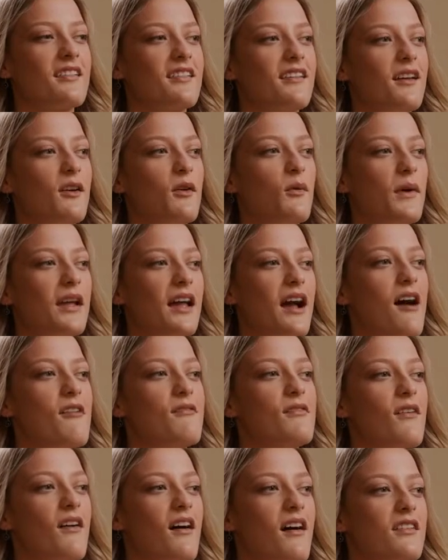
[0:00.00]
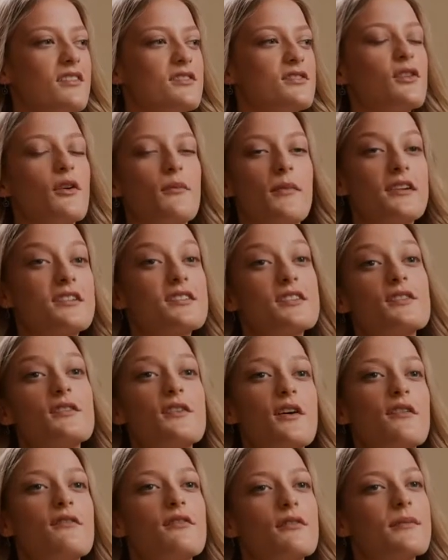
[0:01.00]
think we have so much to
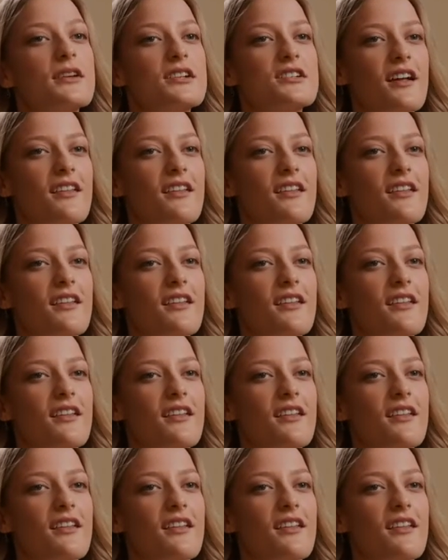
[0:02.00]
learn from each